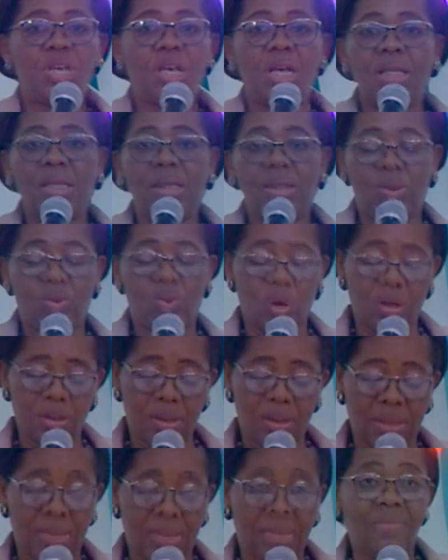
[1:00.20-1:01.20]
this word
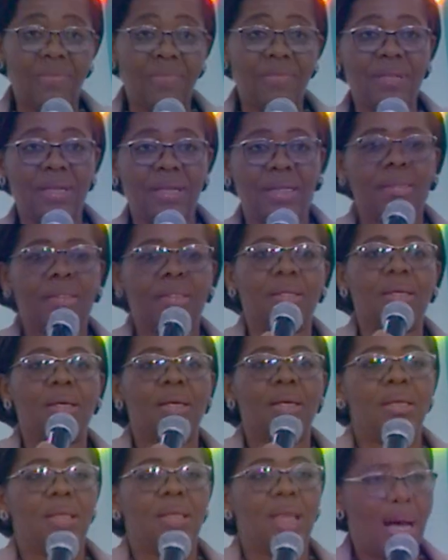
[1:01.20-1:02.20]
this evening,
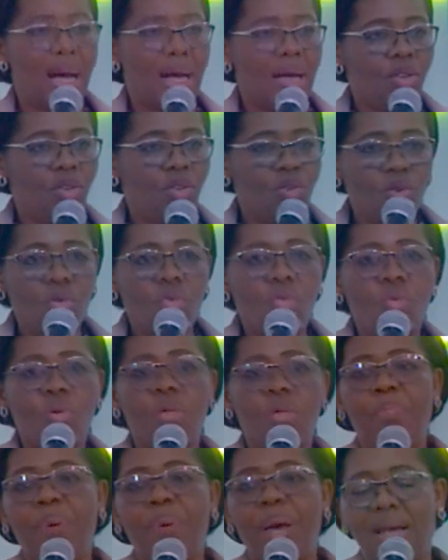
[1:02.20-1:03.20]
that you
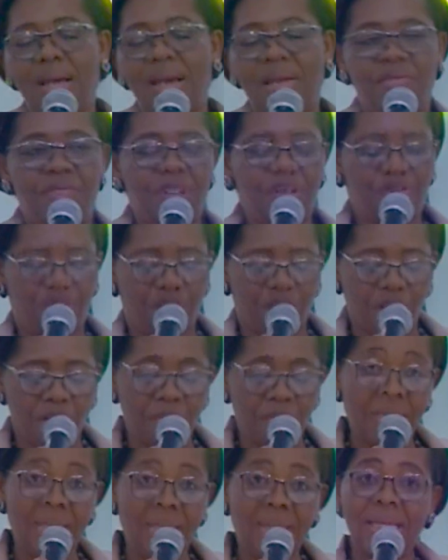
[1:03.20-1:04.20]
will benefit
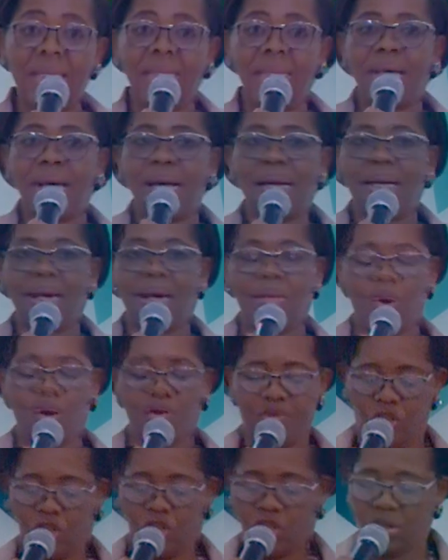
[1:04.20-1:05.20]
from it in the name
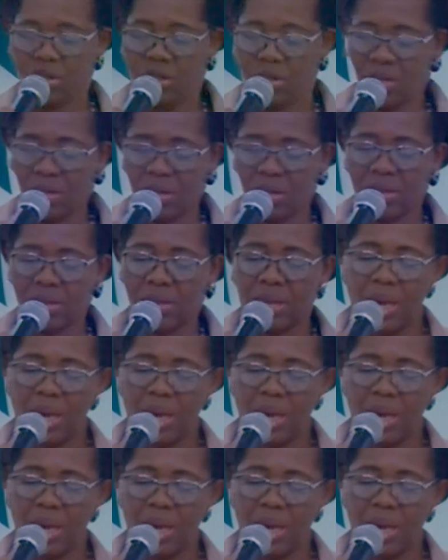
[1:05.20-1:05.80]
of Jesus.